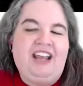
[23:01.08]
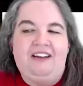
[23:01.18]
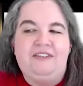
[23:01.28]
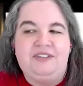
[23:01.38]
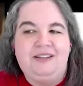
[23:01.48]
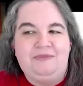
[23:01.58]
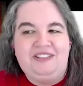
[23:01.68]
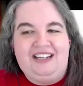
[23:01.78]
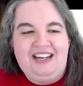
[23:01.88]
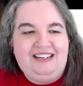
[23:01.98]
Yeah, it was them
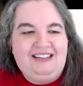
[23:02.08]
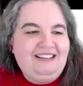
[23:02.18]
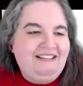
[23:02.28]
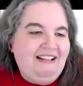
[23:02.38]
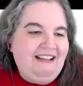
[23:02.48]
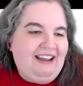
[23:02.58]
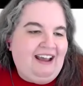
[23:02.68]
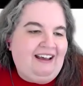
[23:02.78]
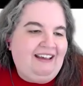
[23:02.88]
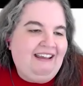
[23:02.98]
singing.
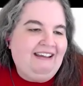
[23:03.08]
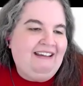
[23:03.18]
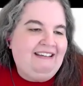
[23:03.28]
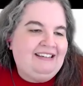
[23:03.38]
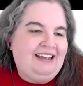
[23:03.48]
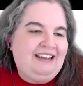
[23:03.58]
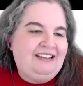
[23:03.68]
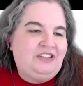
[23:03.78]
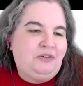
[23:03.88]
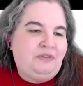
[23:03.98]
Yeah, yeah. and uh,
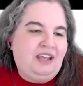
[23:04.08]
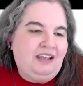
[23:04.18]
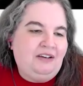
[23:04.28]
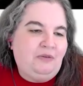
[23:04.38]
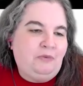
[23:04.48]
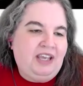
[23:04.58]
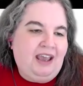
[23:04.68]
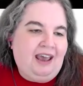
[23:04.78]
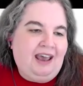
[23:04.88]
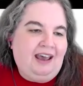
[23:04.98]
and so then we
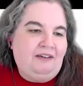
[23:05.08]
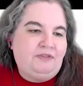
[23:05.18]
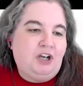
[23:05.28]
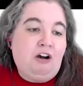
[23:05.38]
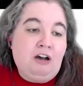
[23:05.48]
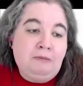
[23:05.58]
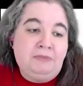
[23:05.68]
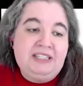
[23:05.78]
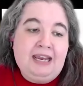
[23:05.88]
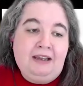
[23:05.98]
have
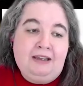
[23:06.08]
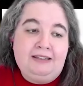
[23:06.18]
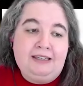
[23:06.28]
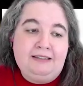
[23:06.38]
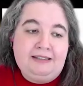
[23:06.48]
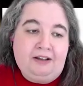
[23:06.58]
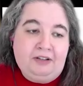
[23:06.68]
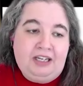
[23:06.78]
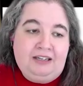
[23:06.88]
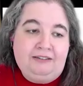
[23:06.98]
Tom t- t-
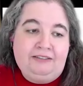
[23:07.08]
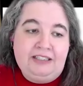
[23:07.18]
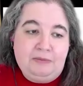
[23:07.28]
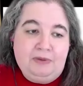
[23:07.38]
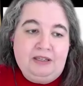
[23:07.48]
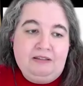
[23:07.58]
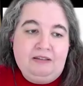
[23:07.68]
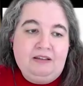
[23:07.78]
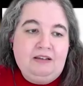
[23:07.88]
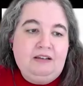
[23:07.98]
selling Elizabeth
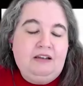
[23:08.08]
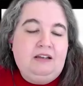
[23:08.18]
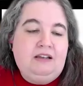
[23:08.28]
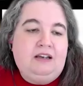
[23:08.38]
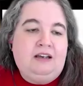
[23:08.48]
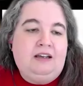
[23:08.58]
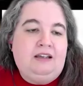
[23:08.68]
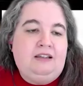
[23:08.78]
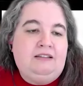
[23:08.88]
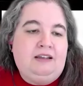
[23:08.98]

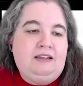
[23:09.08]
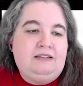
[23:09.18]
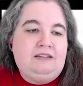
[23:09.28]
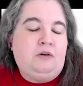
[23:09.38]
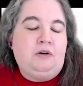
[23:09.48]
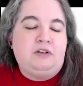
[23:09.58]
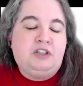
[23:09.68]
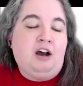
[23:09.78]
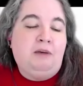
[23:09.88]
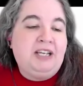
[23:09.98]
uh, that are
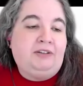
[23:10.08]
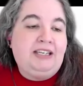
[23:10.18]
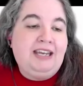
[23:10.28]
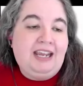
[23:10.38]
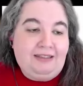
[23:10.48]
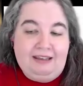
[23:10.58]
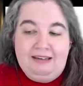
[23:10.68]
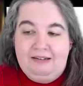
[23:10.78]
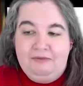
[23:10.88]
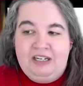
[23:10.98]
Tom telling
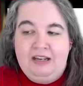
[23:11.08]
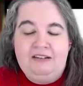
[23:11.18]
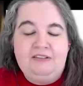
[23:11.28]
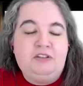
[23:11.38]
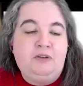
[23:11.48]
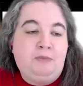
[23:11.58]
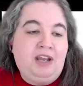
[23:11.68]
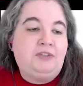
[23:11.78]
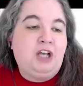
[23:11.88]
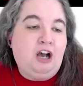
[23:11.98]
Nathan again. So then
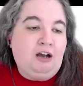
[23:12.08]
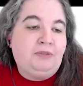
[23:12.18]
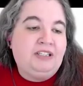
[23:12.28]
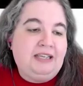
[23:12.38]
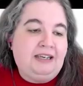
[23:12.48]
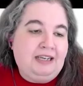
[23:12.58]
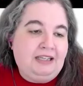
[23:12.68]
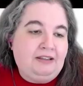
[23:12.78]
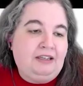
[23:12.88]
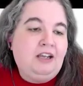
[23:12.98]
we have Tom saying,
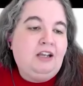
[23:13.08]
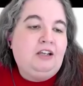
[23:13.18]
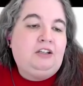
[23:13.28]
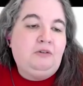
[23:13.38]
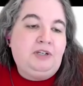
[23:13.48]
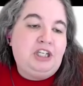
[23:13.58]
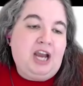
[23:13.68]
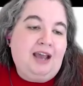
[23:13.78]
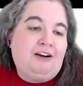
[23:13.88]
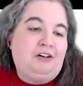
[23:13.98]
Nathan, you and
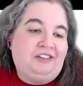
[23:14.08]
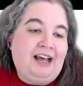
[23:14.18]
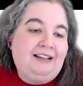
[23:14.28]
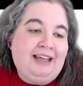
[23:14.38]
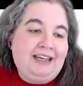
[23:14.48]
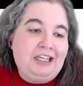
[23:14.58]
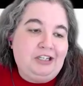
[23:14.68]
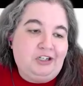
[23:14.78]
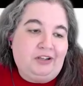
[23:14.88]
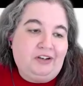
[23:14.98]
Jack are a lot like
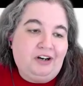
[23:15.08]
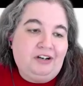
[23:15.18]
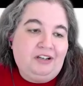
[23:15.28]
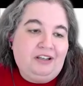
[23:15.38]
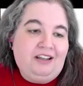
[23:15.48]
each other.